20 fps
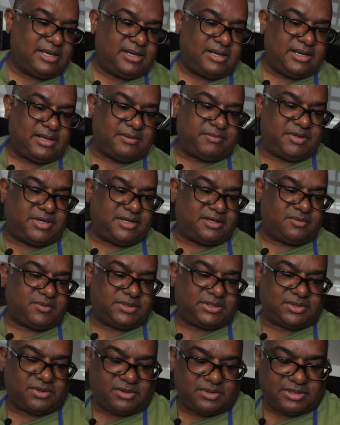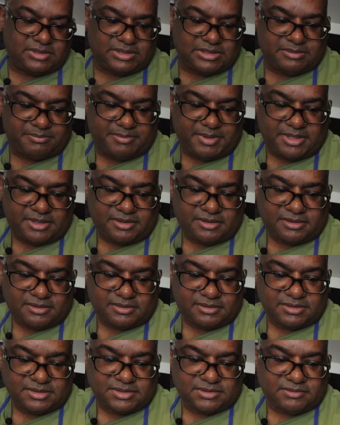I'm done with the butter,
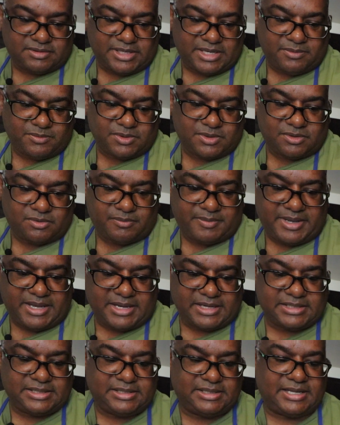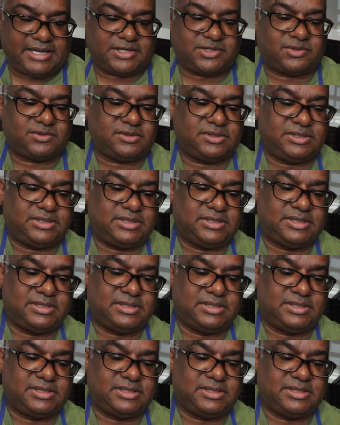so that will go back. And actually,